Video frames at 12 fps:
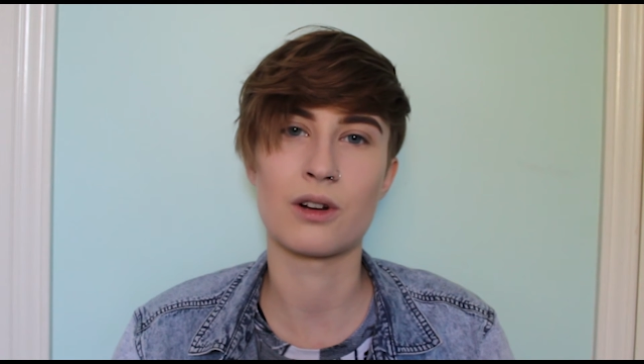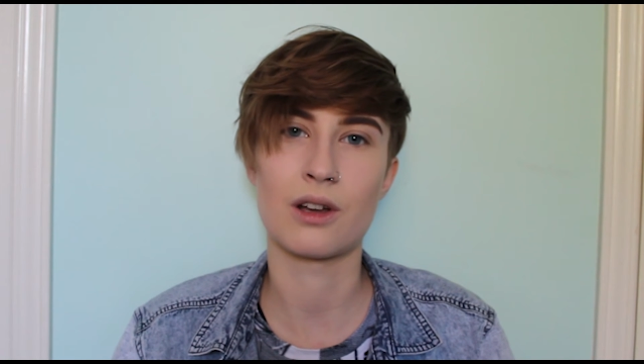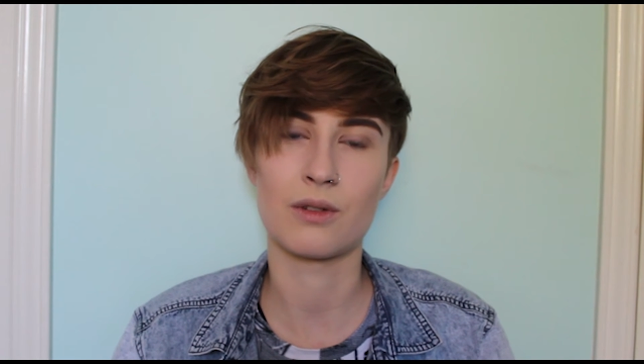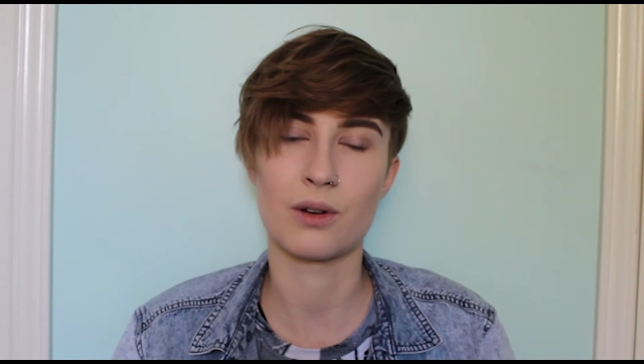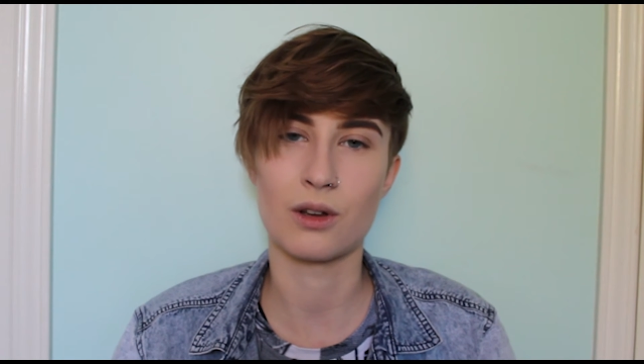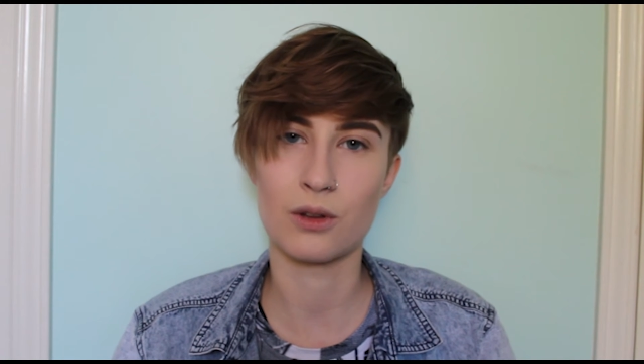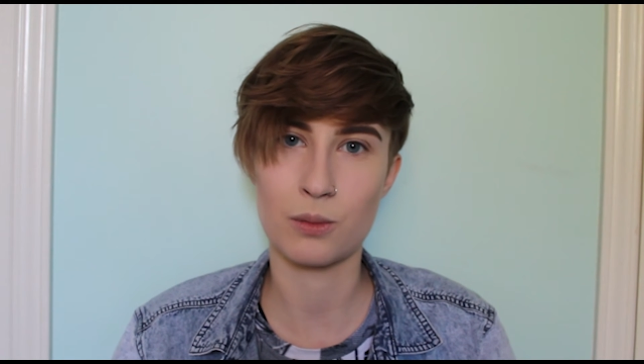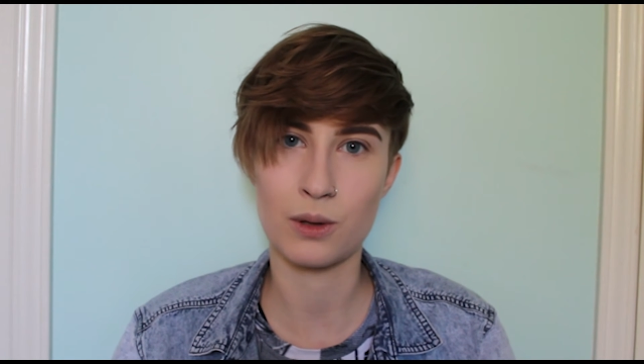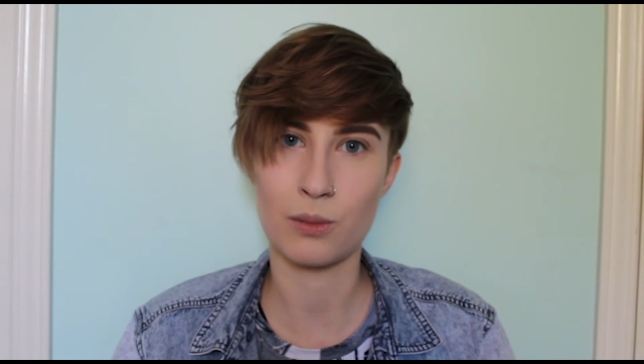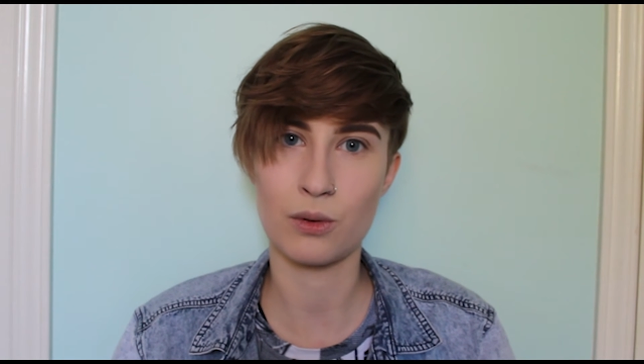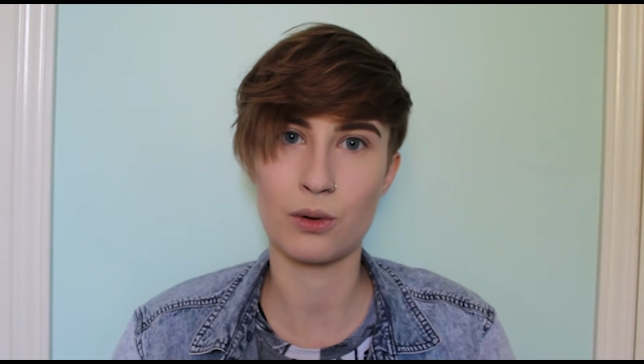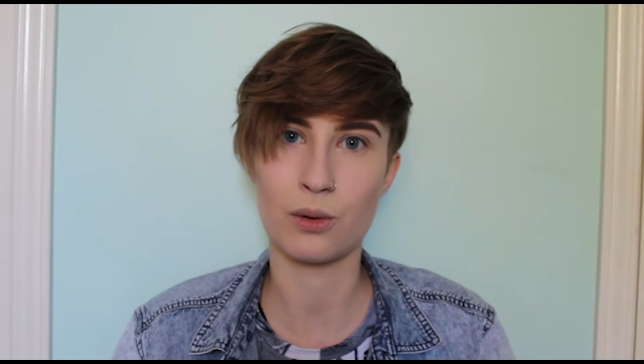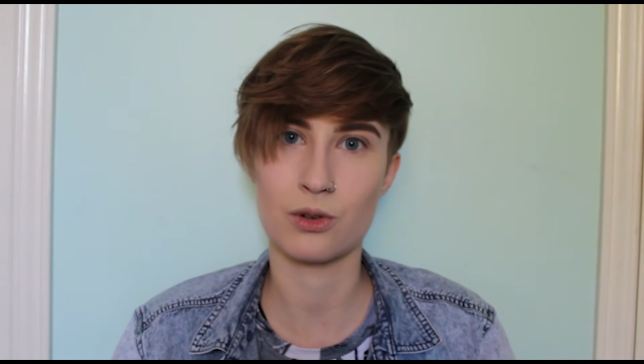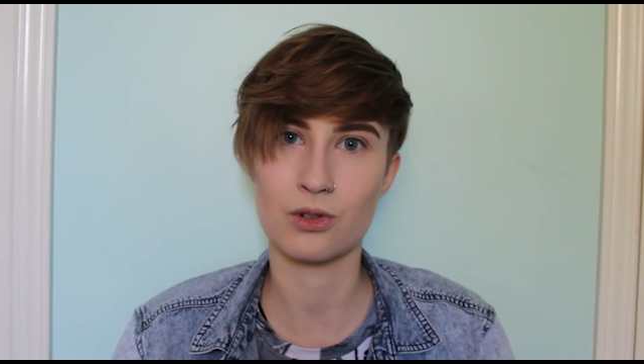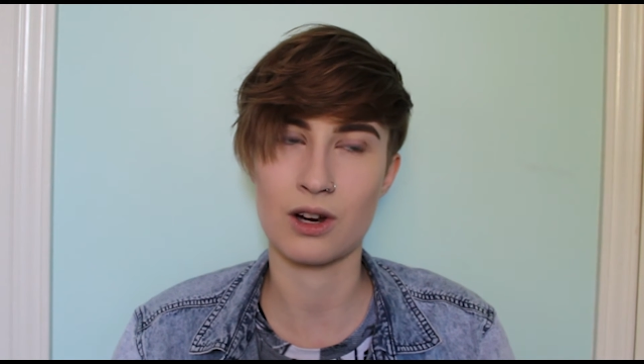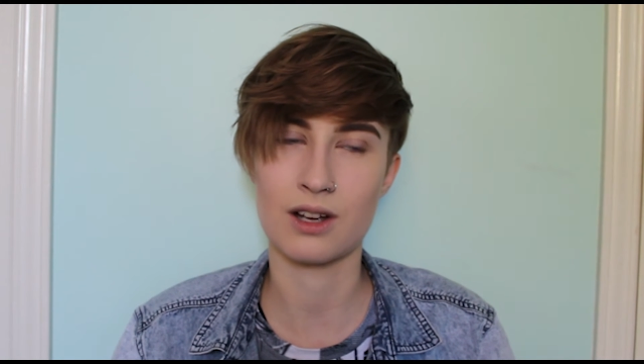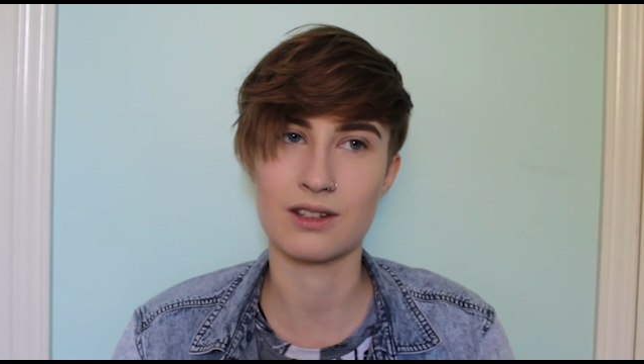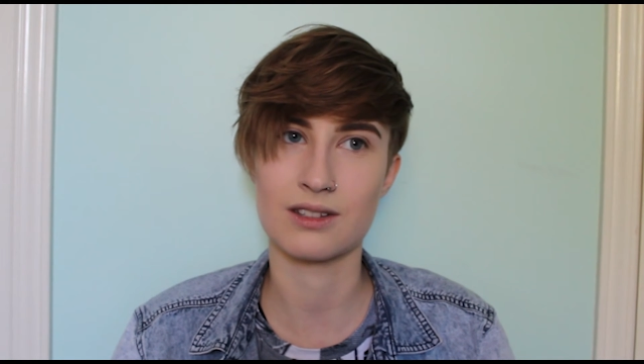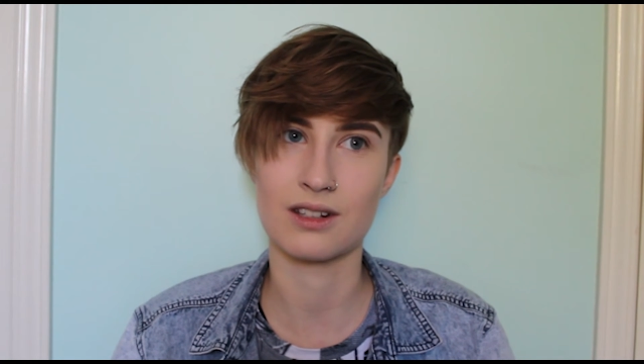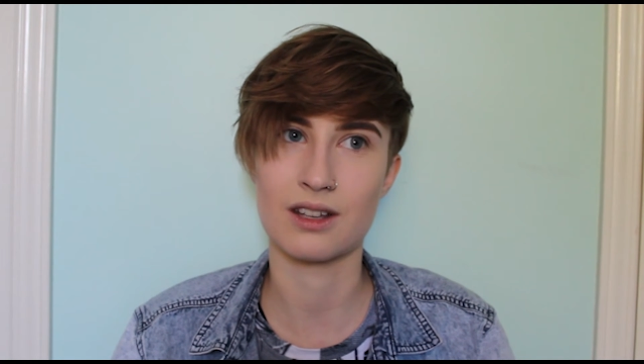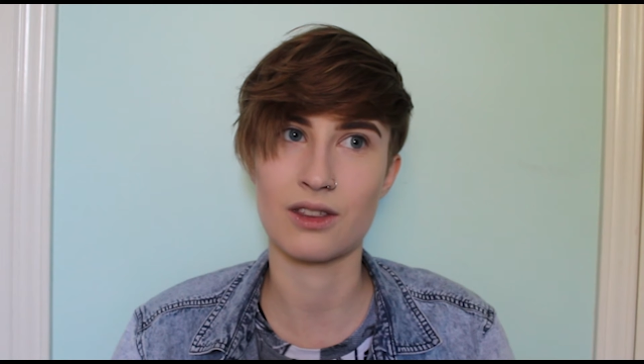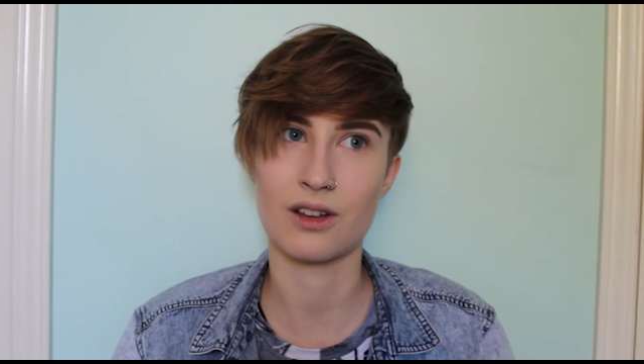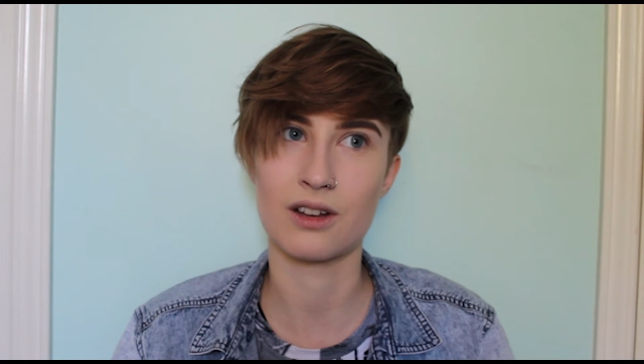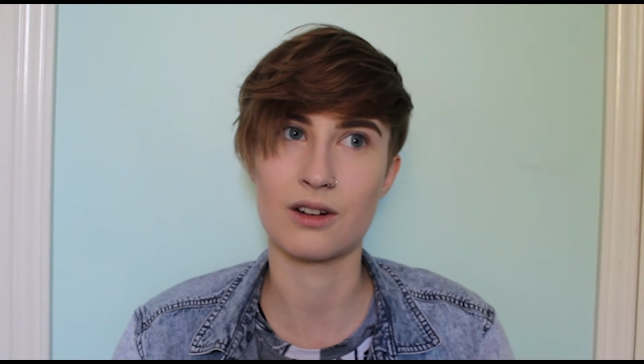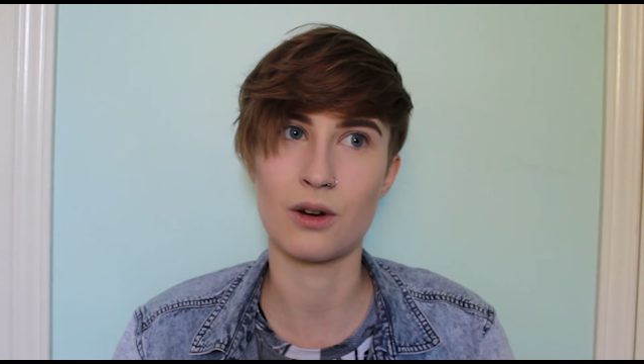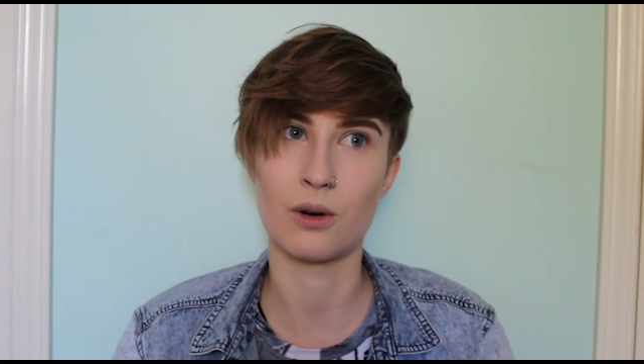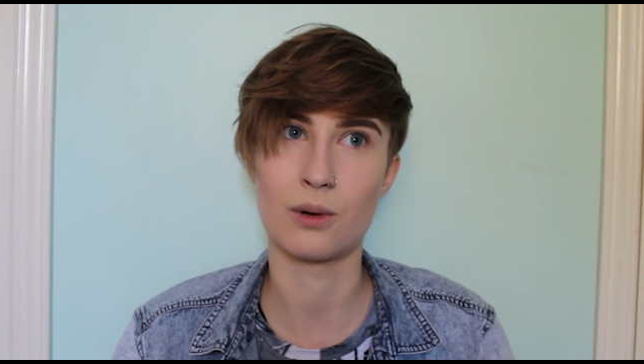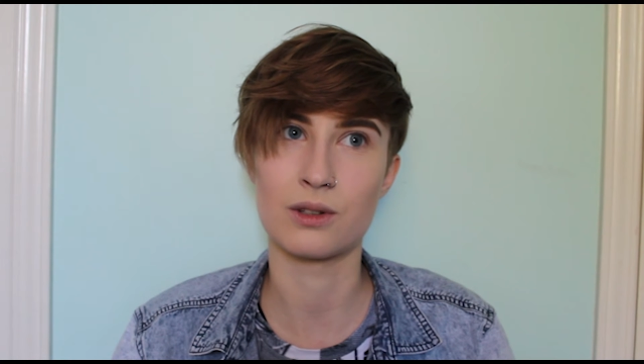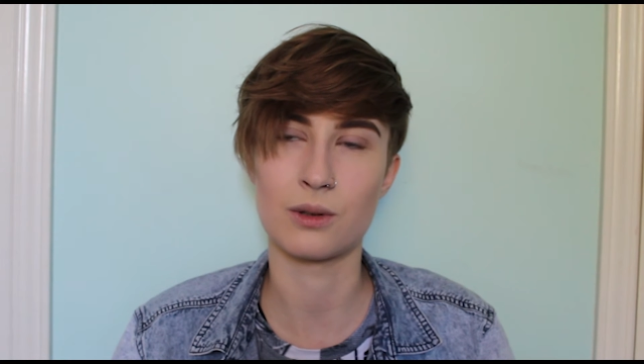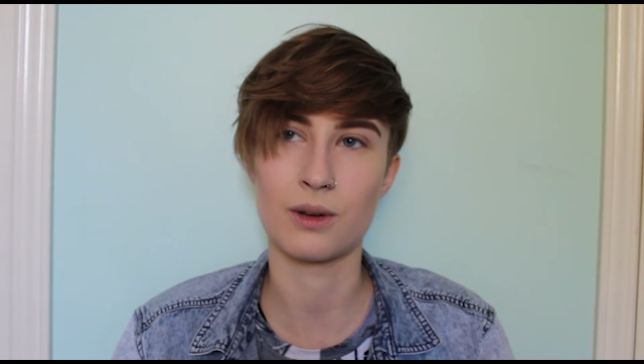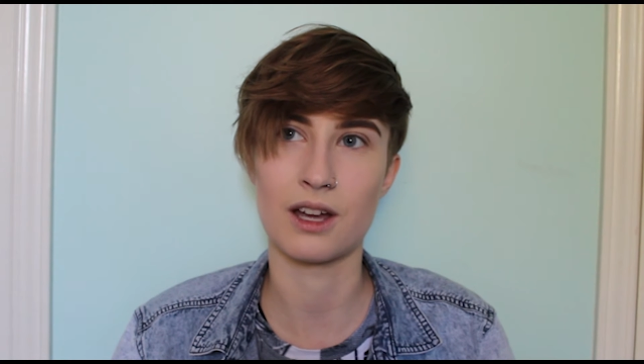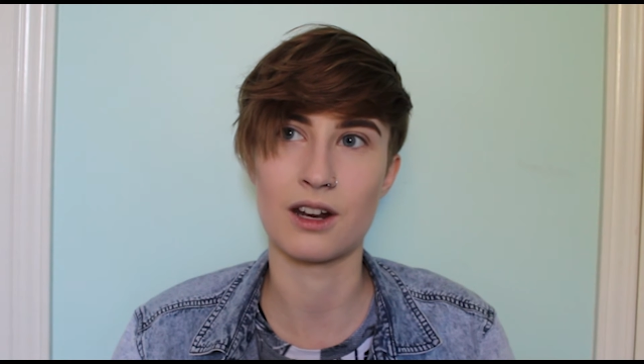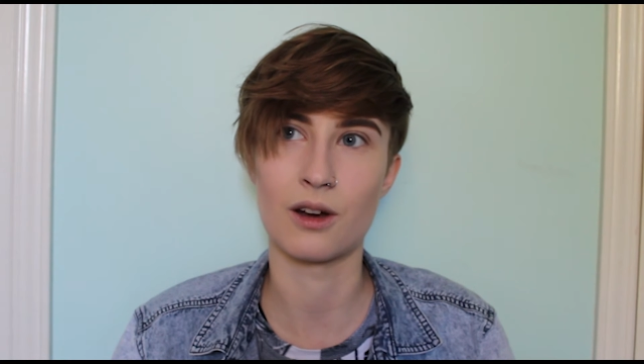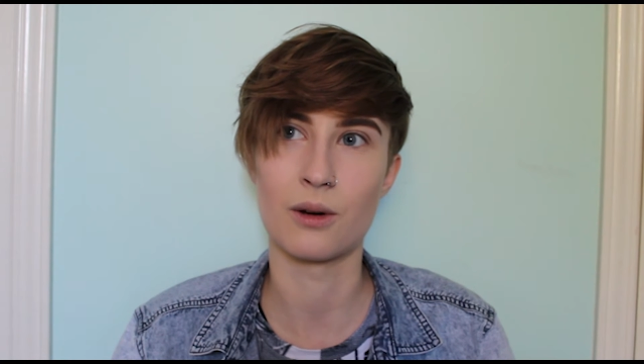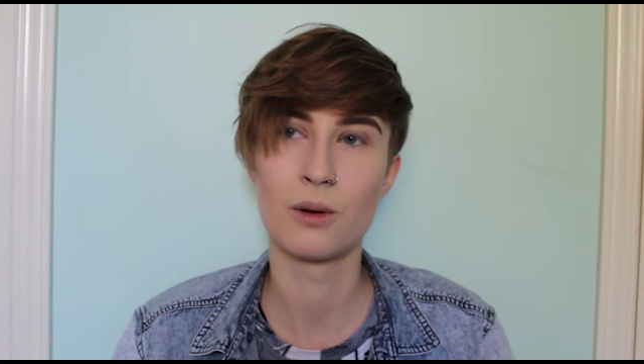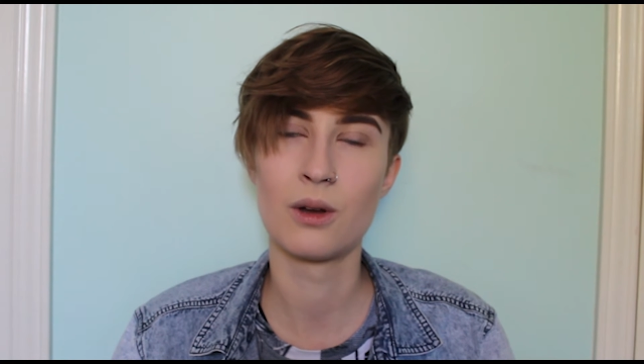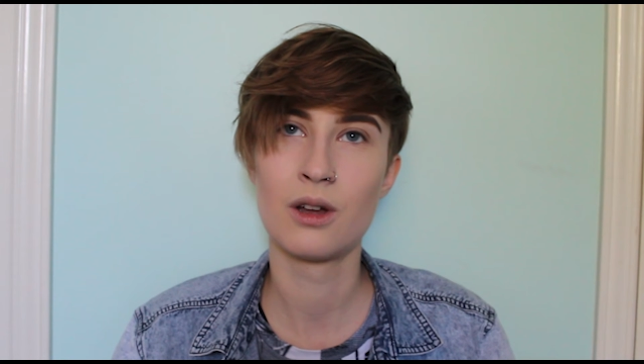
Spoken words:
and I found other people who were trans, and I thought, oh, it's okay now.